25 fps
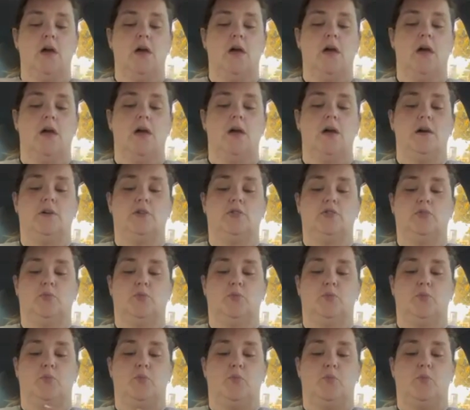
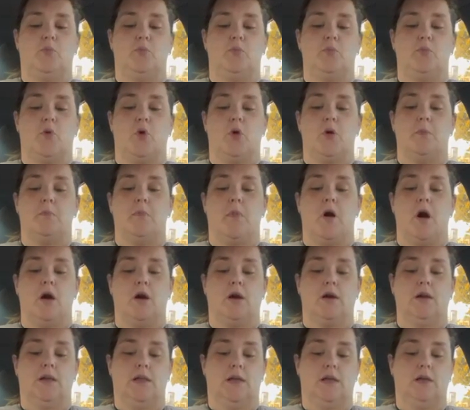and more
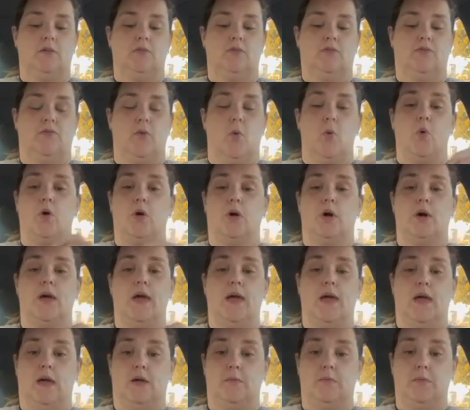marketing for
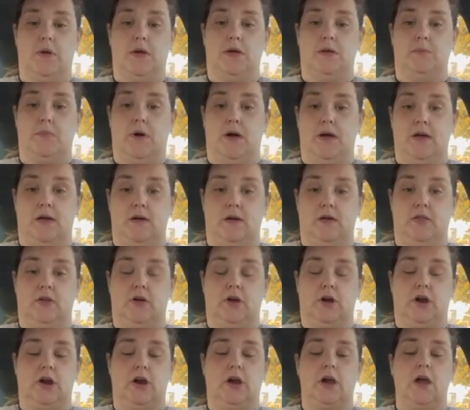Handmade by
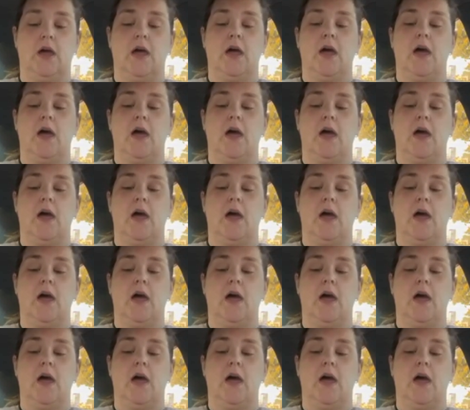Heather